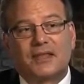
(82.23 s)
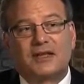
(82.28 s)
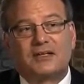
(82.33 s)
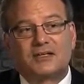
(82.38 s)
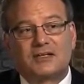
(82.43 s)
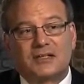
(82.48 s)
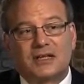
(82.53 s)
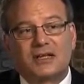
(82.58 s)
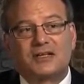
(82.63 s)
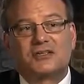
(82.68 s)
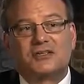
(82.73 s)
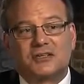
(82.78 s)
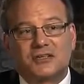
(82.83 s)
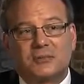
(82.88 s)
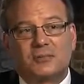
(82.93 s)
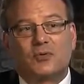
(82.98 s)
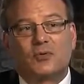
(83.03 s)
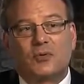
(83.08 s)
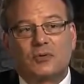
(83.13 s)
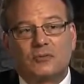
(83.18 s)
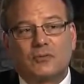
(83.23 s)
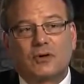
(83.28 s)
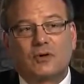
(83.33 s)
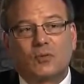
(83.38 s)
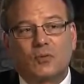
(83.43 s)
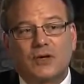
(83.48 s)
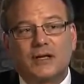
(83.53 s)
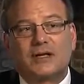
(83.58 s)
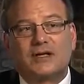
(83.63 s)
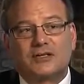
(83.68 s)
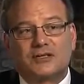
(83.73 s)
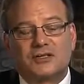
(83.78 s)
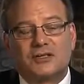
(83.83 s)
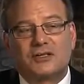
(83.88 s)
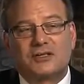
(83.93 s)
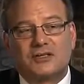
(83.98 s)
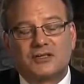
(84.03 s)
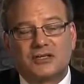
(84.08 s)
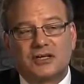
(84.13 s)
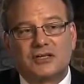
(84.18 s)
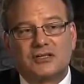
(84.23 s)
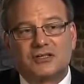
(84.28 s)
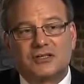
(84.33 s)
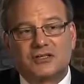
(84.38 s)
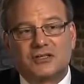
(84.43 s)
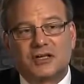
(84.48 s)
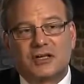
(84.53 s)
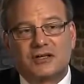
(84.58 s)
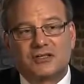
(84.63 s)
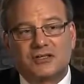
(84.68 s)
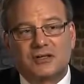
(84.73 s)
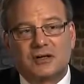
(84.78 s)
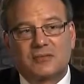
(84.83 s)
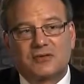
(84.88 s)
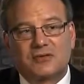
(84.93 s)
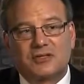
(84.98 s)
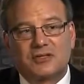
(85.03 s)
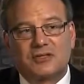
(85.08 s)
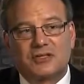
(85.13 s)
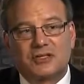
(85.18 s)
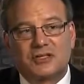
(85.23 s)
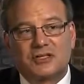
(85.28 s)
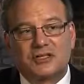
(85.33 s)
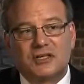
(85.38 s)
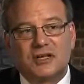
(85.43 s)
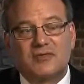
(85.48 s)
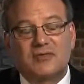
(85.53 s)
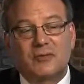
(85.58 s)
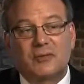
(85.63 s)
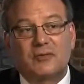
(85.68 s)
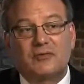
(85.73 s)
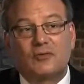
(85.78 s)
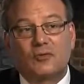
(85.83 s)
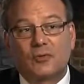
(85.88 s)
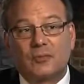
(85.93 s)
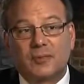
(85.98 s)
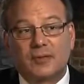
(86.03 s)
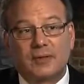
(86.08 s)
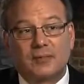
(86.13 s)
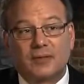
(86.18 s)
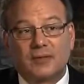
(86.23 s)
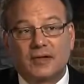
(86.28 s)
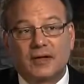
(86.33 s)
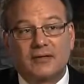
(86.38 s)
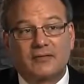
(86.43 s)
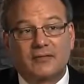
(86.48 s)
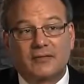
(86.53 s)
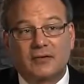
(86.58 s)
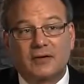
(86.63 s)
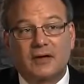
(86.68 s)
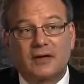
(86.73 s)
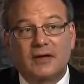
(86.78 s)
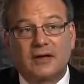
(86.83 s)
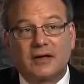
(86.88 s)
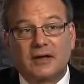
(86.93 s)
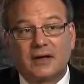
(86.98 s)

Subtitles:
has led us to the point where we can see the changes in Alzheimer's disease even before people ever